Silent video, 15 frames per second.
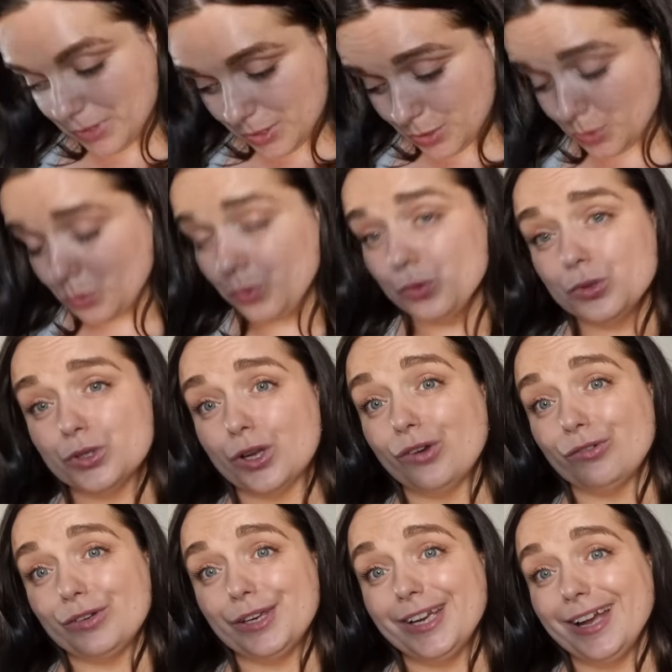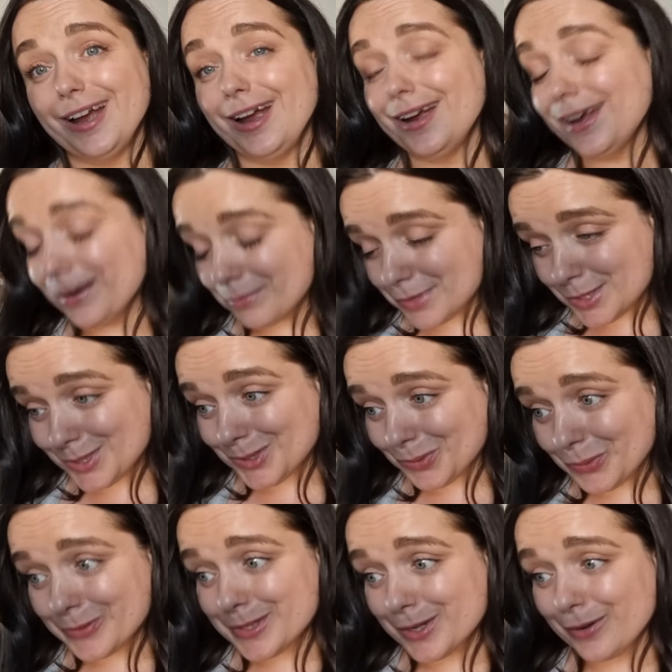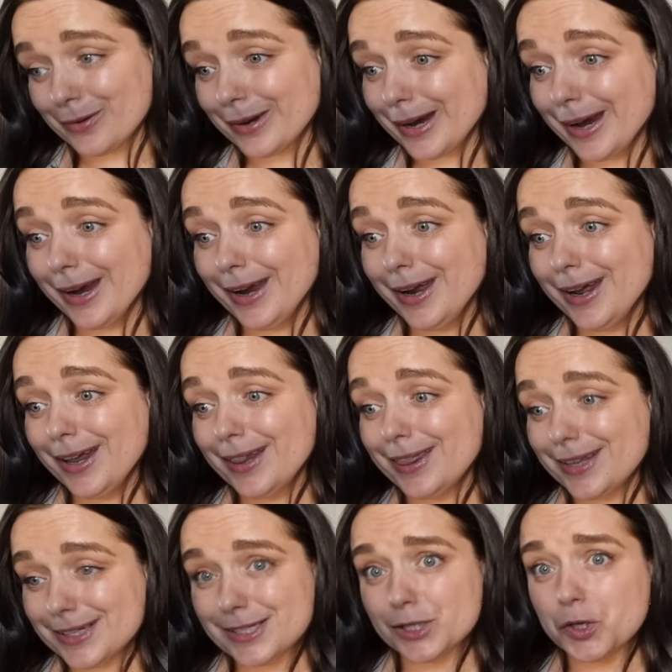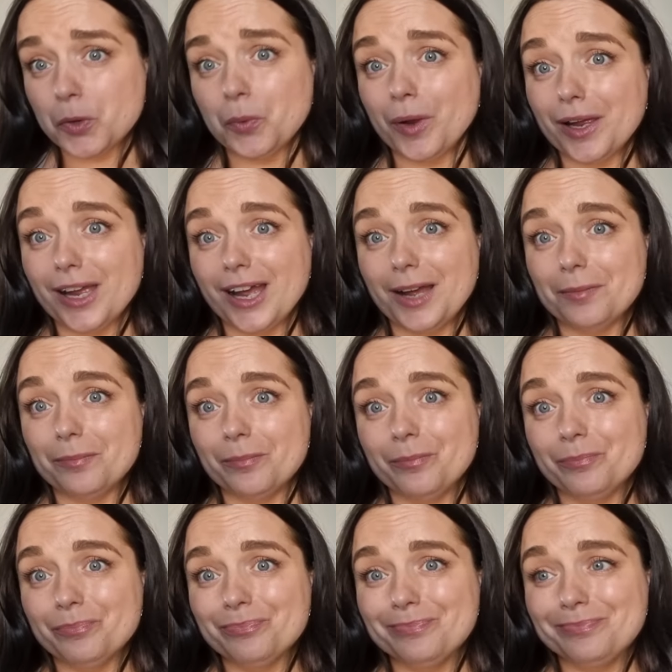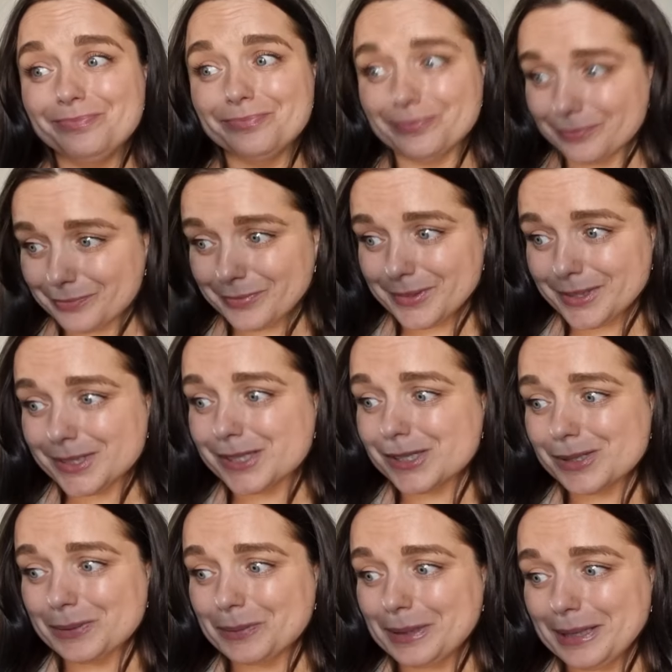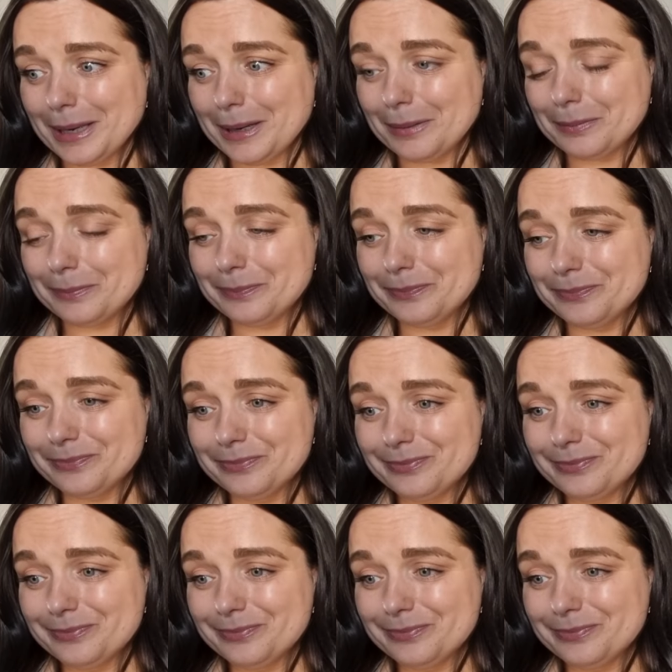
I'm so sorry. I am so sorry. This is who I am. This is who I am.